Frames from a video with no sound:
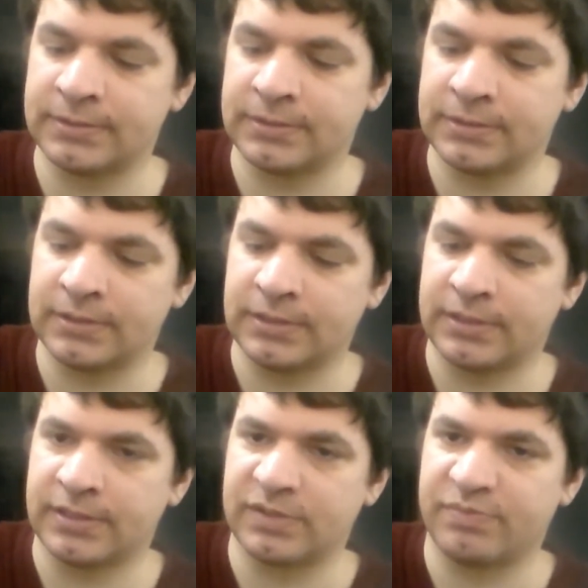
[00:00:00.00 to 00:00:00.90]
It
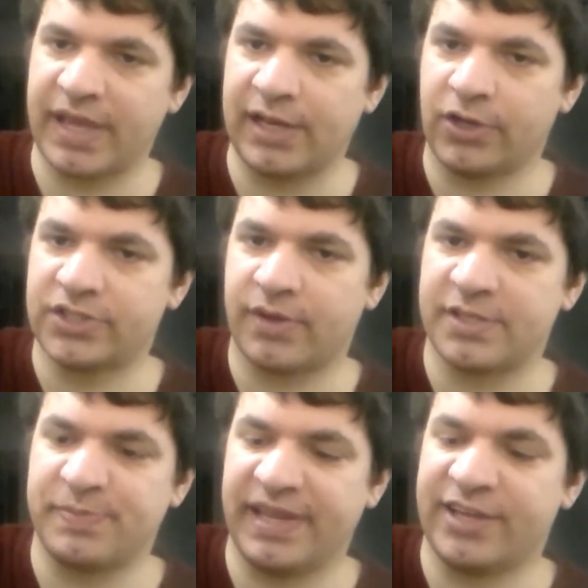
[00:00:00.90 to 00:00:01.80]
may look as though I'm
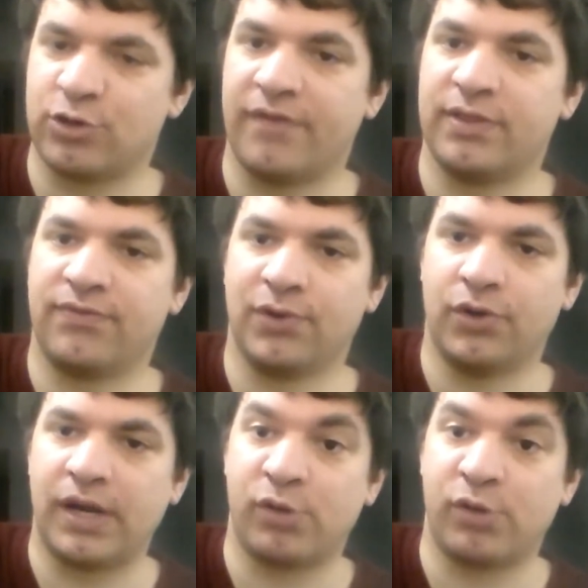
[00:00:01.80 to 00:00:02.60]
spilling it all over the floor.